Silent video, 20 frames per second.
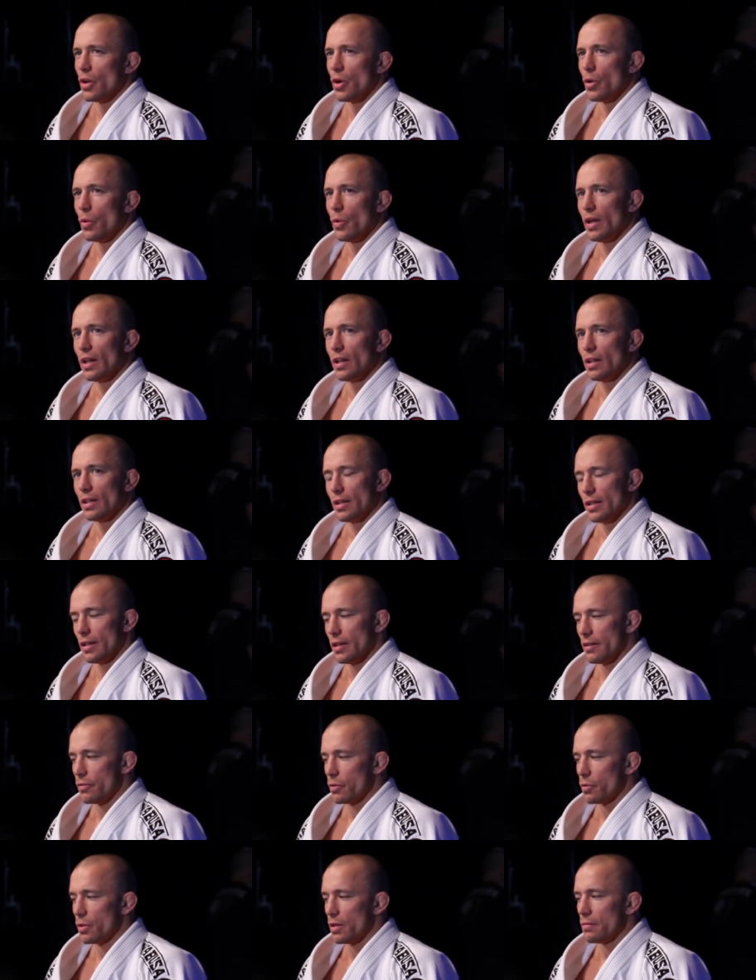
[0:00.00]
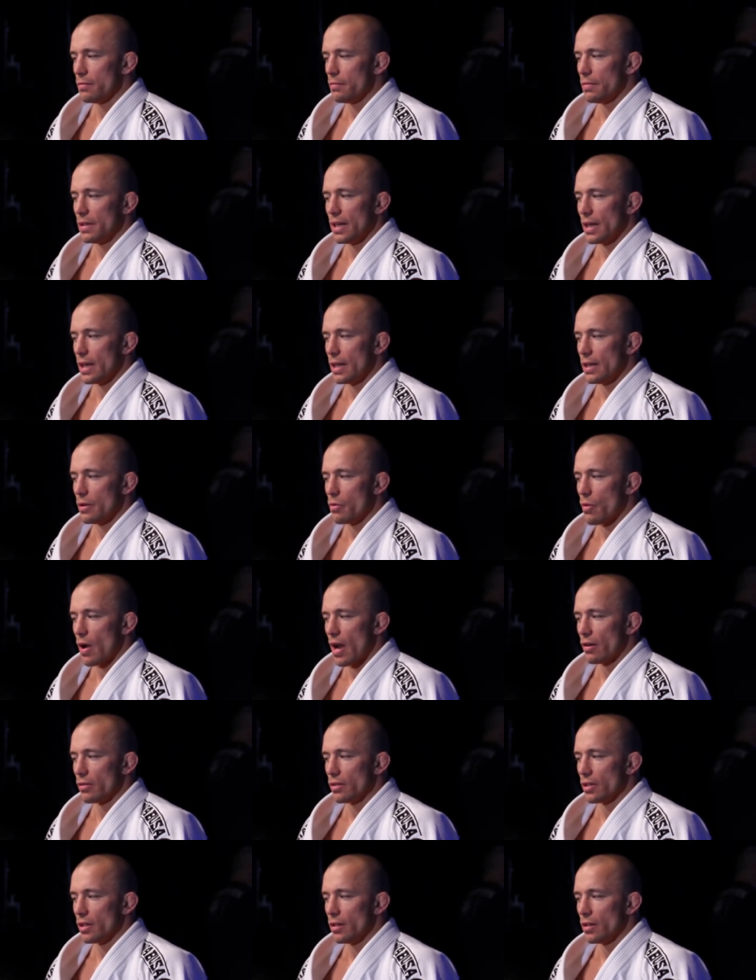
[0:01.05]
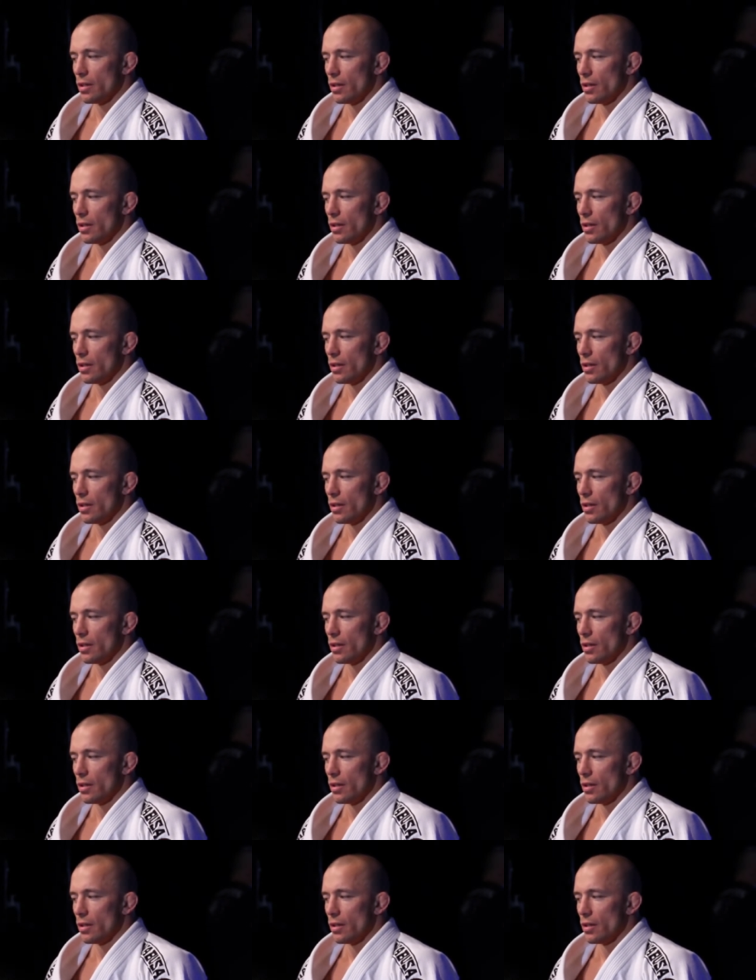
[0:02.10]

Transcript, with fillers: real if it wouldn't be any round.